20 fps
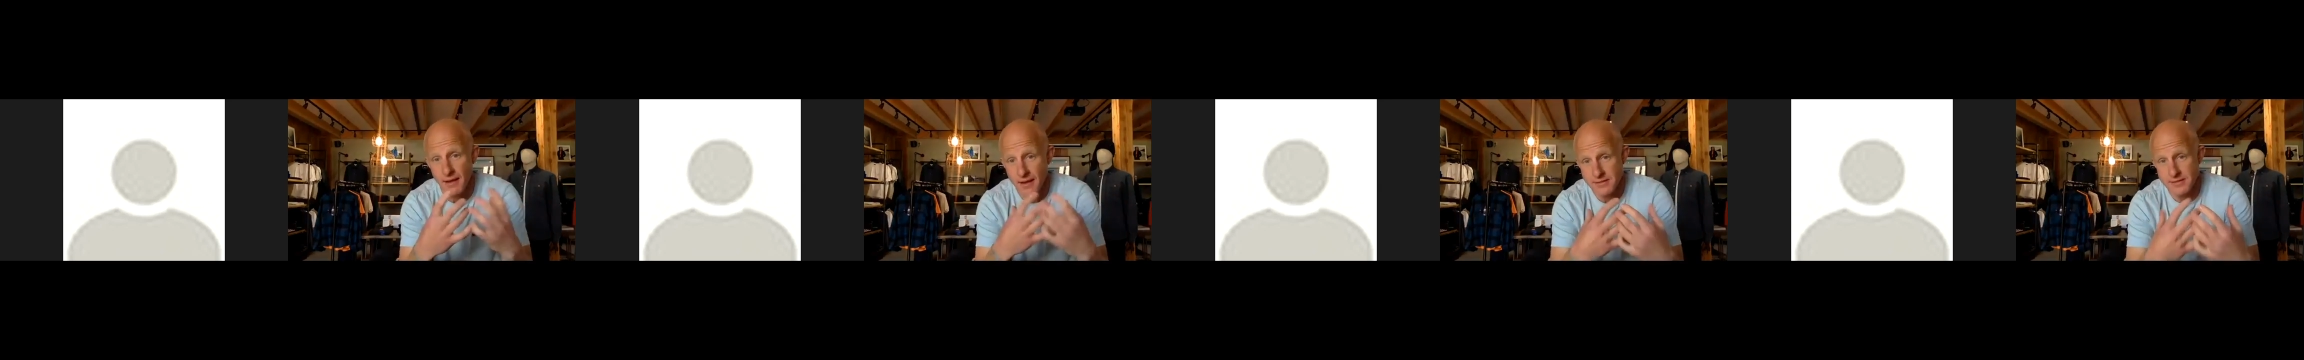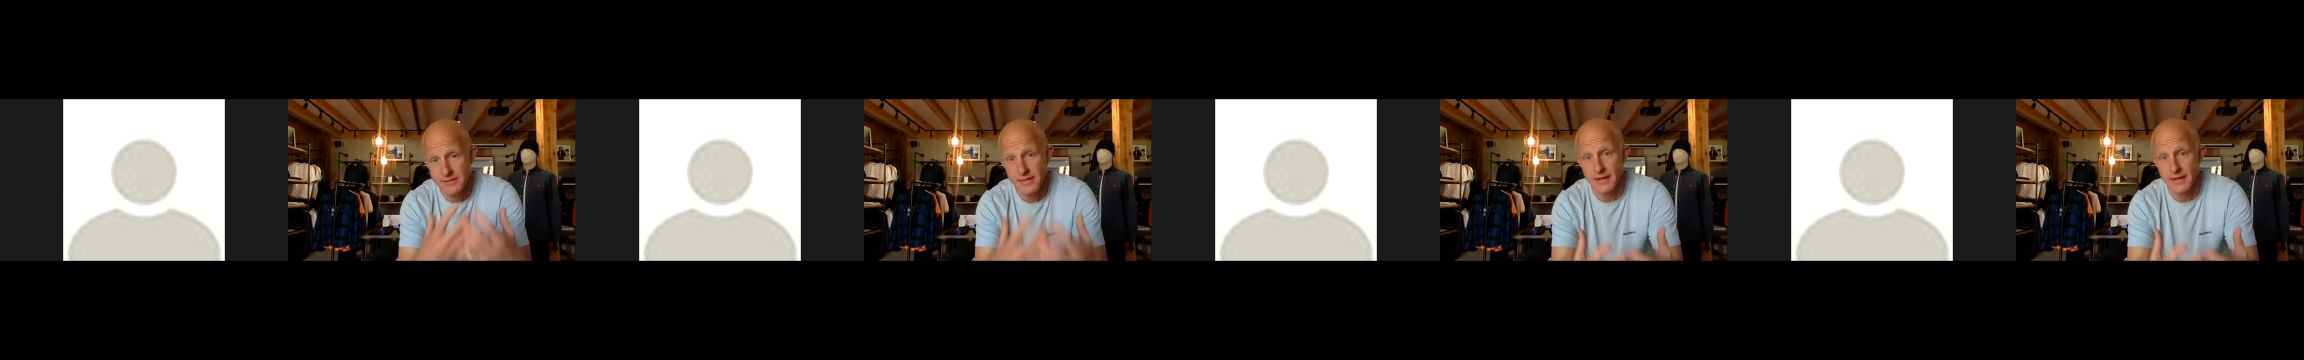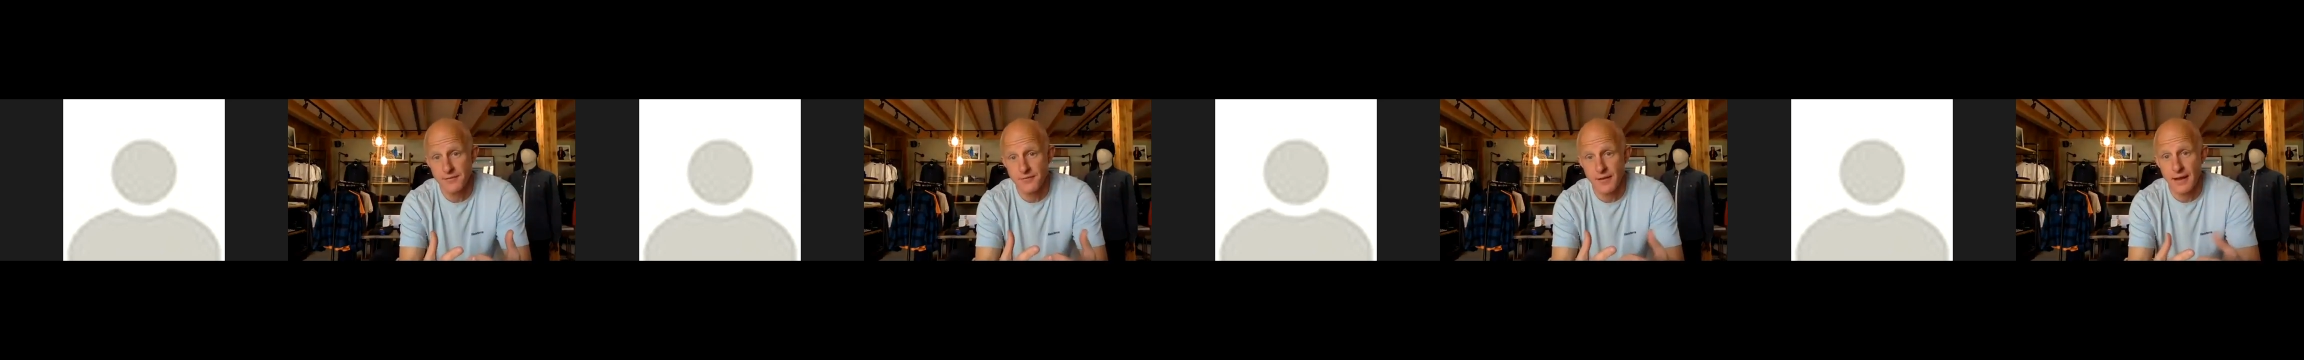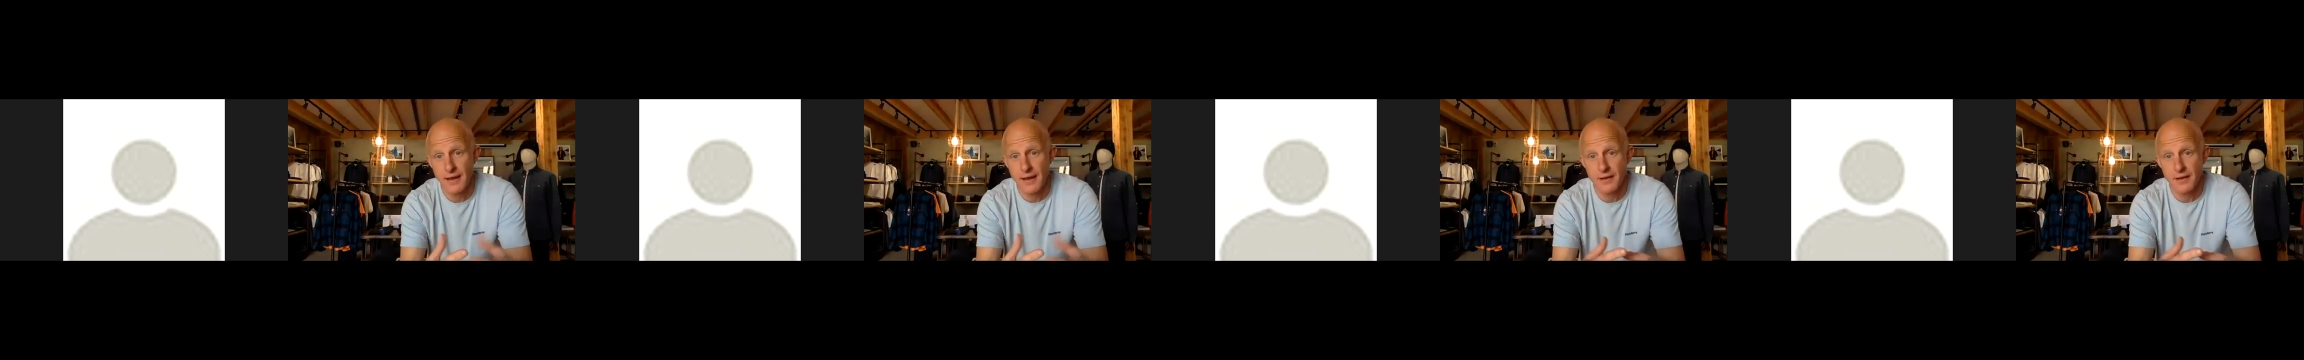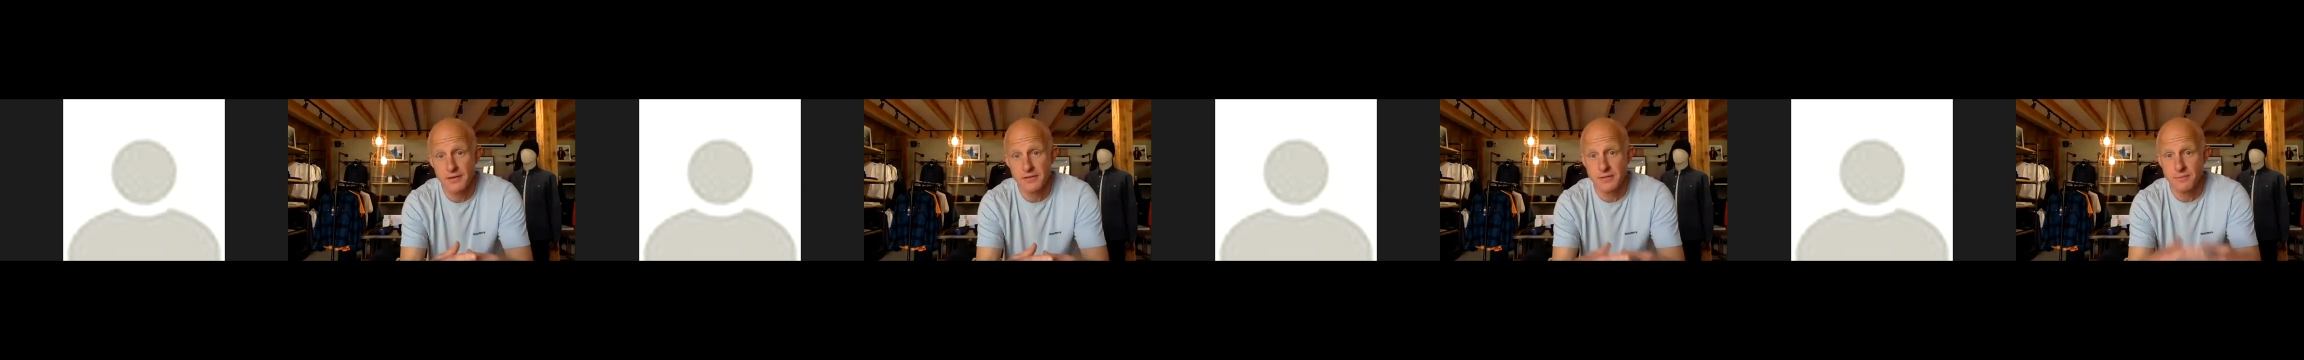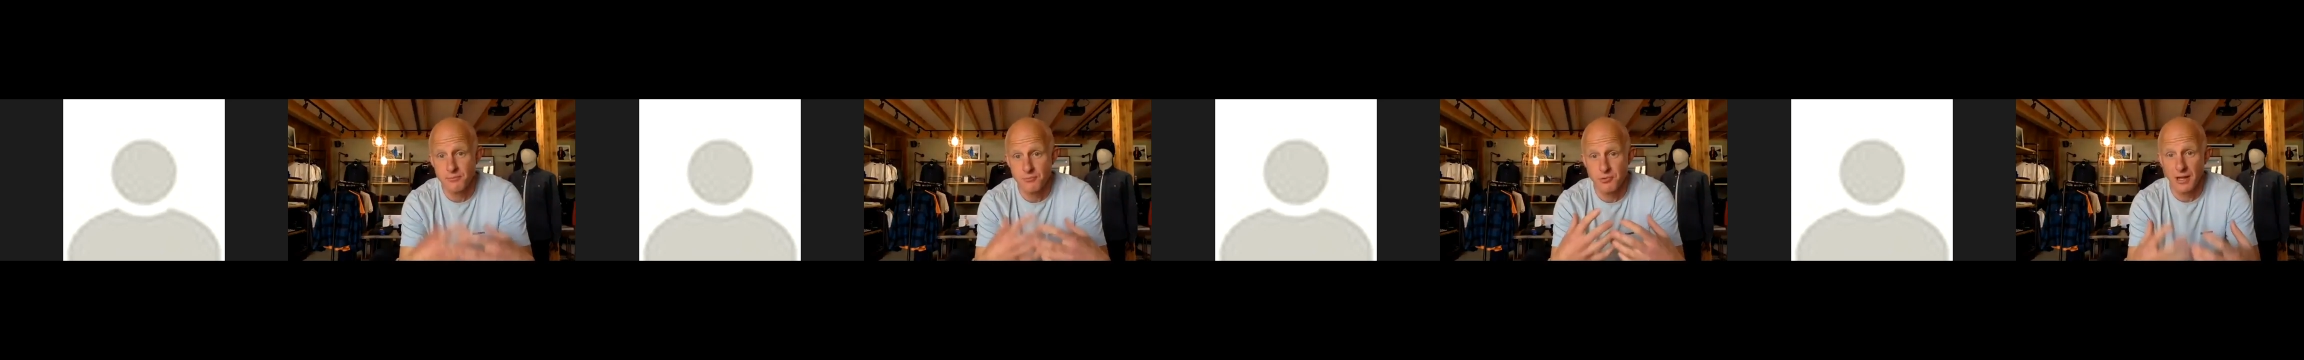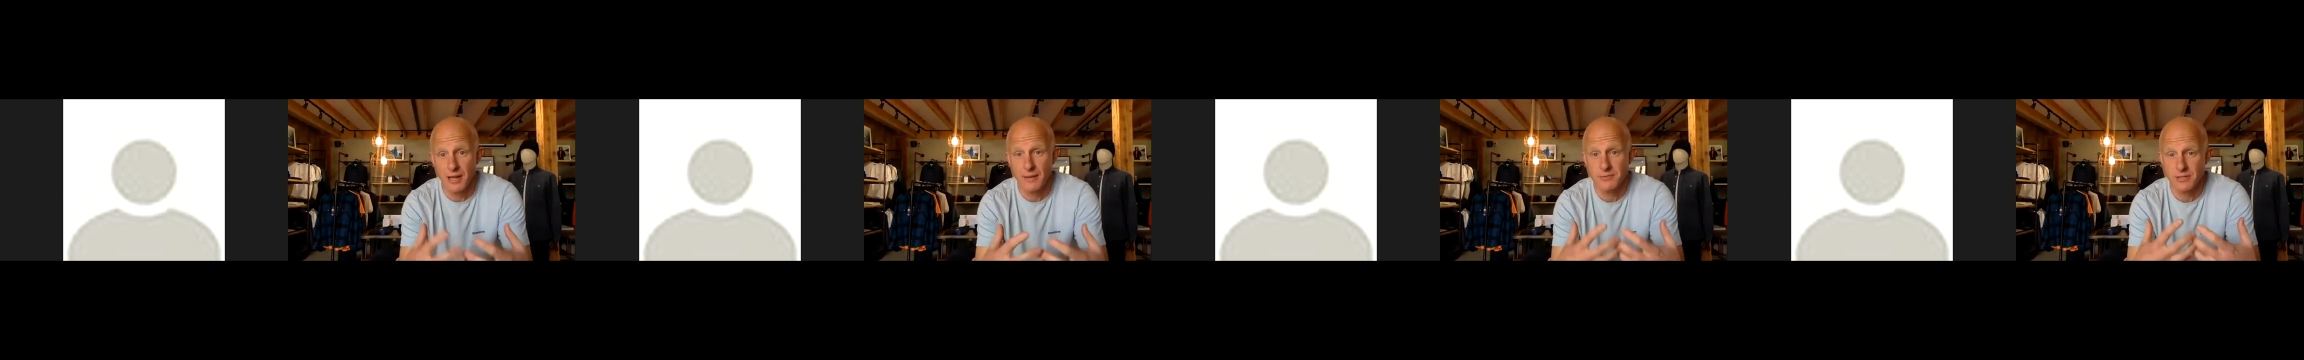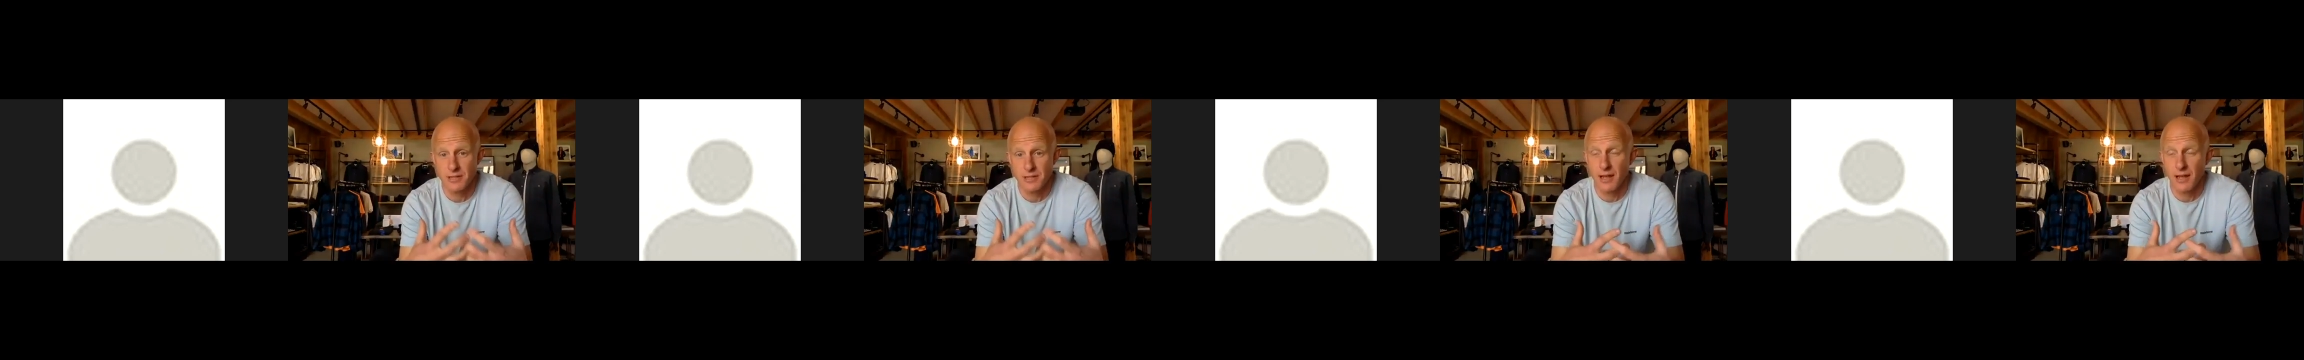set of values and bring them to